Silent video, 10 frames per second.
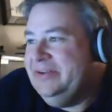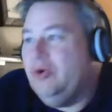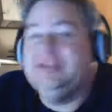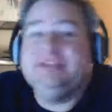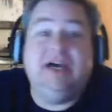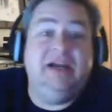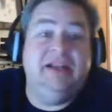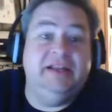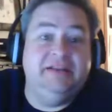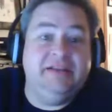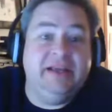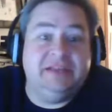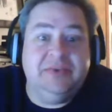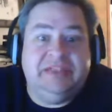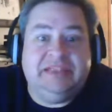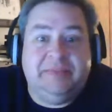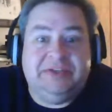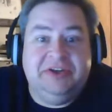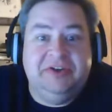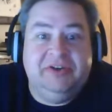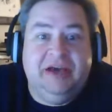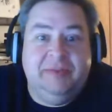Of course, next week's episode,